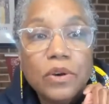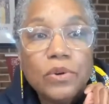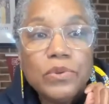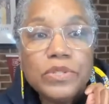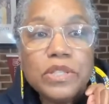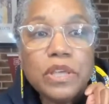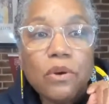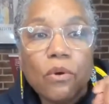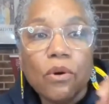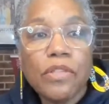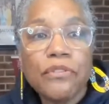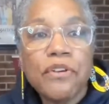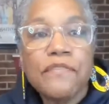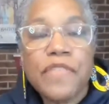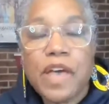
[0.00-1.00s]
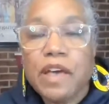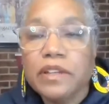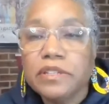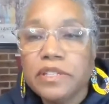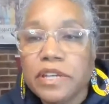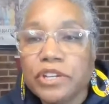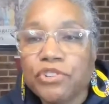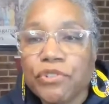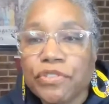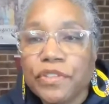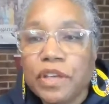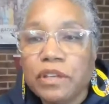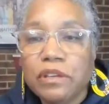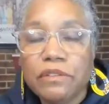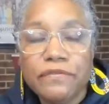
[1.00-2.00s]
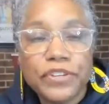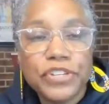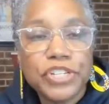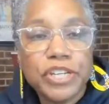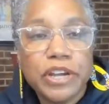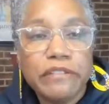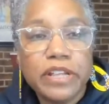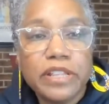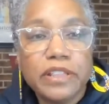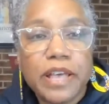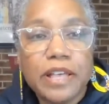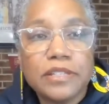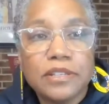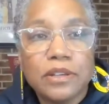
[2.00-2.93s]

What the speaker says: Who's the author of that, Deandra? Thank you for sharing that.